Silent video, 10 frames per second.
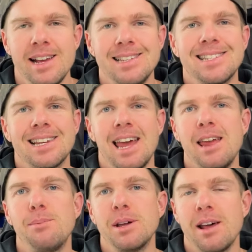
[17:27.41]
is to
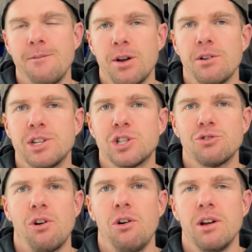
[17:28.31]
keep it a very
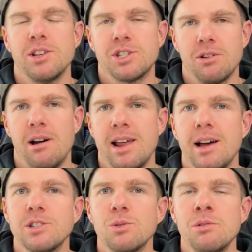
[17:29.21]
strong side
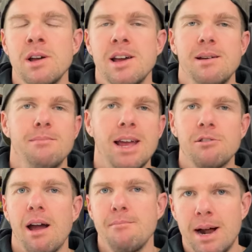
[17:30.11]
hustle,
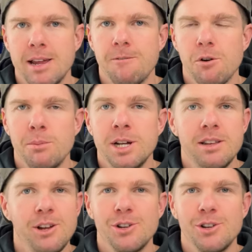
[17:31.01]
make great money from it.